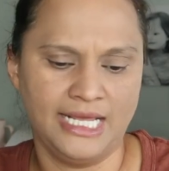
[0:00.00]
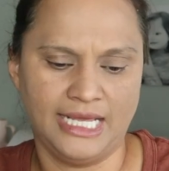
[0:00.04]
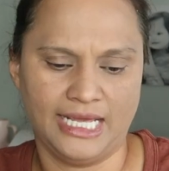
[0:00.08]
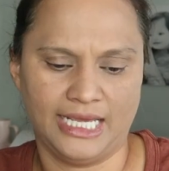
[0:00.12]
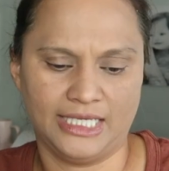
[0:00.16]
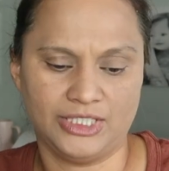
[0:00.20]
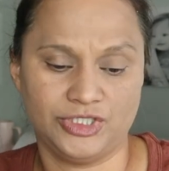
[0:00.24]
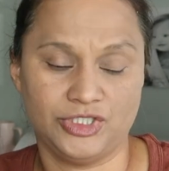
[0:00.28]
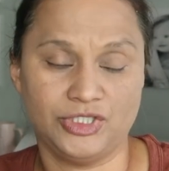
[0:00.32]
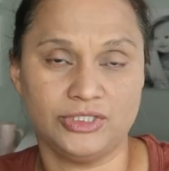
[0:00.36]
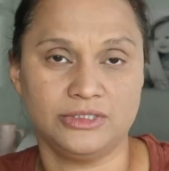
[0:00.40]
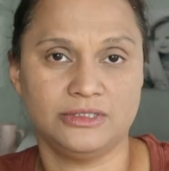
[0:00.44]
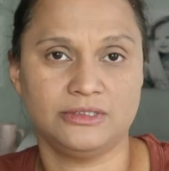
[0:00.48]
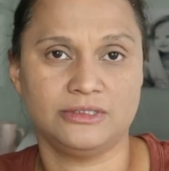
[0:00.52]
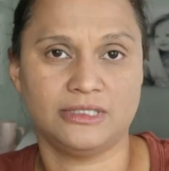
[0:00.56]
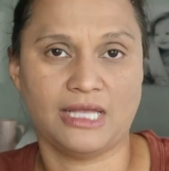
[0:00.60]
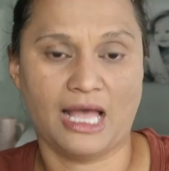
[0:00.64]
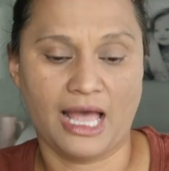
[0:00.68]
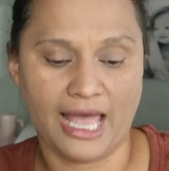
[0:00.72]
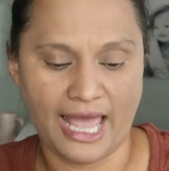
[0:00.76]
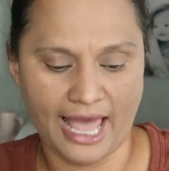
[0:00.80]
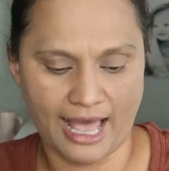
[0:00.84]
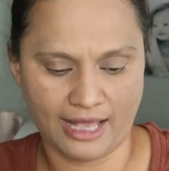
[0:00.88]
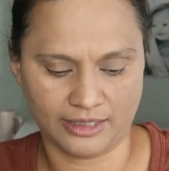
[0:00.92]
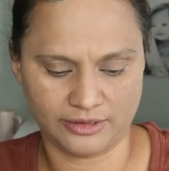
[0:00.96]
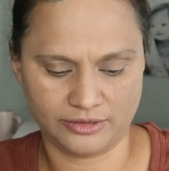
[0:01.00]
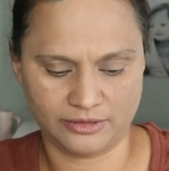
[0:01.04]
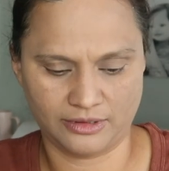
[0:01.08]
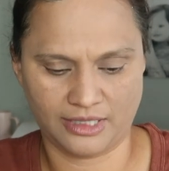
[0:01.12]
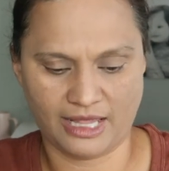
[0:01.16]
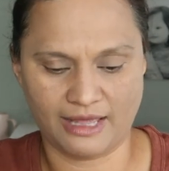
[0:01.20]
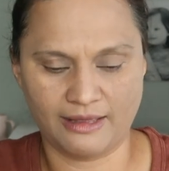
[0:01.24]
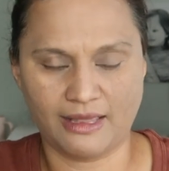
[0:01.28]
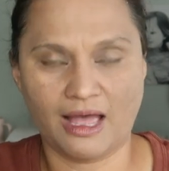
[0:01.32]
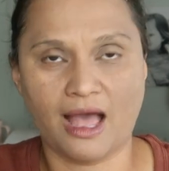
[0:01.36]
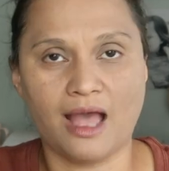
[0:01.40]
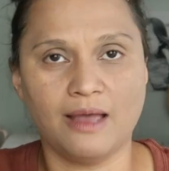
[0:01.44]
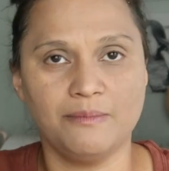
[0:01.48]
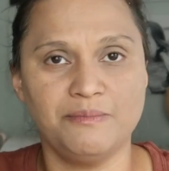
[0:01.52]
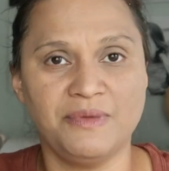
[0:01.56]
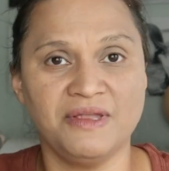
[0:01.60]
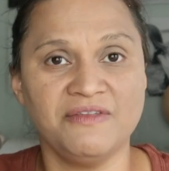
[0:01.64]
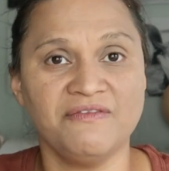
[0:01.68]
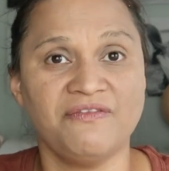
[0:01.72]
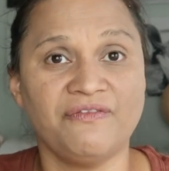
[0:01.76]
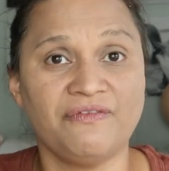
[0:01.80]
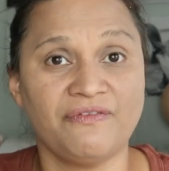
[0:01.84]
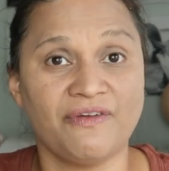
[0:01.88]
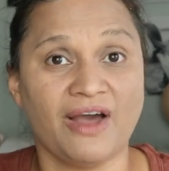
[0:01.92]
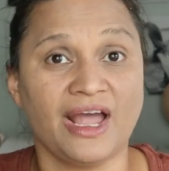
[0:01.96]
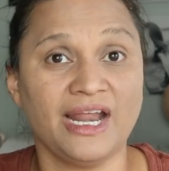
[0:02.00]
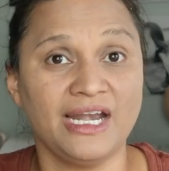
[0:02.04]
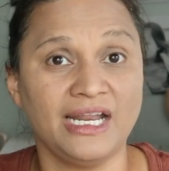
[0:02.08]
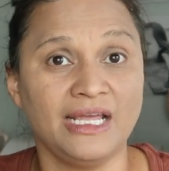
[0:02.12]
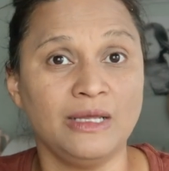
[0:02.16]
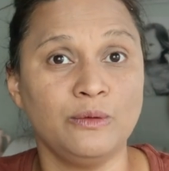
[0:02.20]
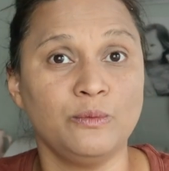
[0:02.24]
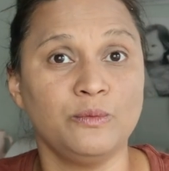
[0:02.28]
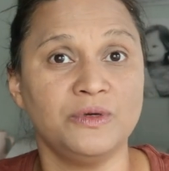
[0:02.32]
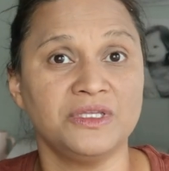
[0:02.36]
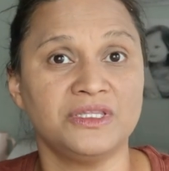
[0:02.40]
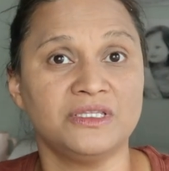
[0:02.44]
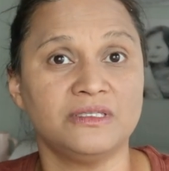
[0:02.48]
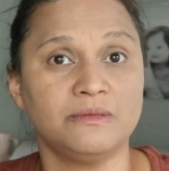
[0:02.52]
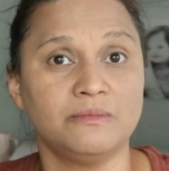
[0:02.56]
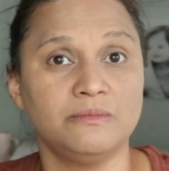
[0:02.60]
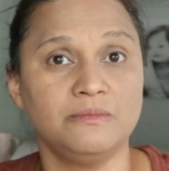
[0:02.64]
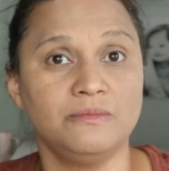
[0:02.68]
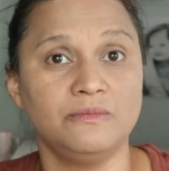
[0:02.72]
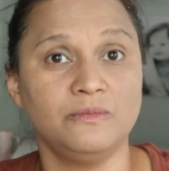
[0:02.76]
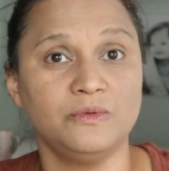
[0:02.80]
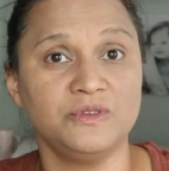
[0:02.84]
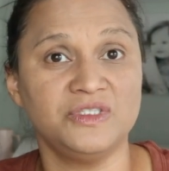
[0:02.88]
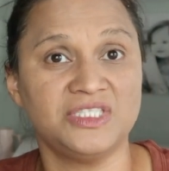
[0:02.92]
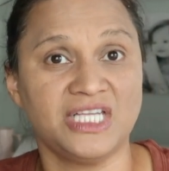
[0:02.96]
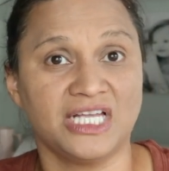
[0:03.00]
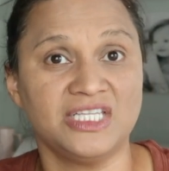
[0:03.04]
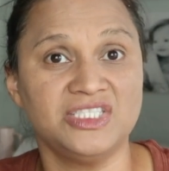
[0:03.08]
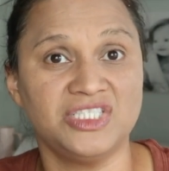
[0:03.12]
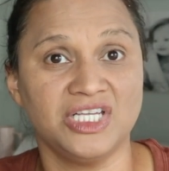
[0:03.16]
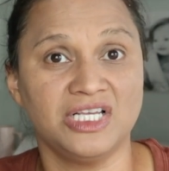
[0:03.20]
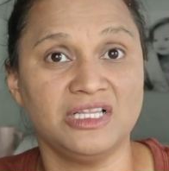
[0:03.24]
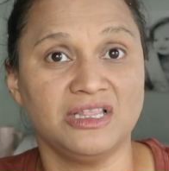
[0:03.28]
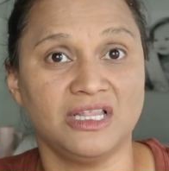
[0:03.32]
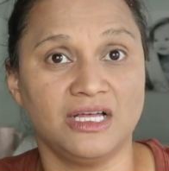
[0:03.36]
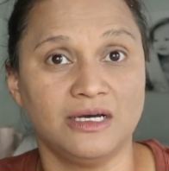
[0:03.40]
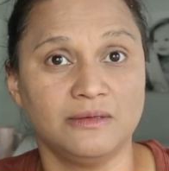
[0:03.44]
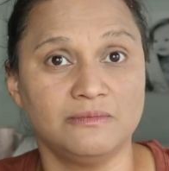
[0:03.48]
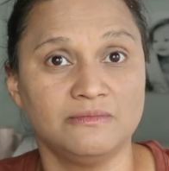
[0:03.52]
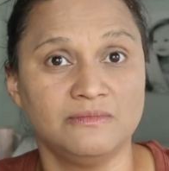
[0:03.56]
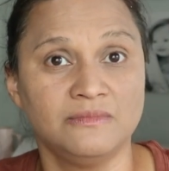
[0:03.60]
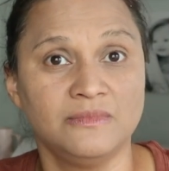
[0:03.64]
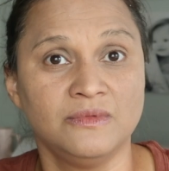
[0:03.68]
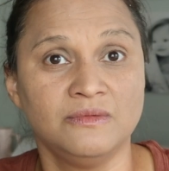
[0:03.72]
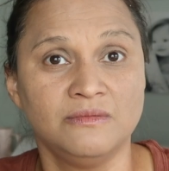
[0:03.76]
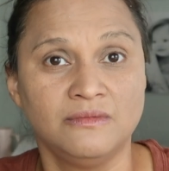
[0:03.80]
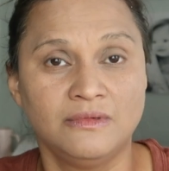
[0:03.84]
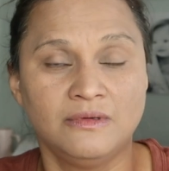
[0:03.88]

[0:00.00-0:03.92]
It's just a hassle. I, I've been fighting with, with Scentsy Club.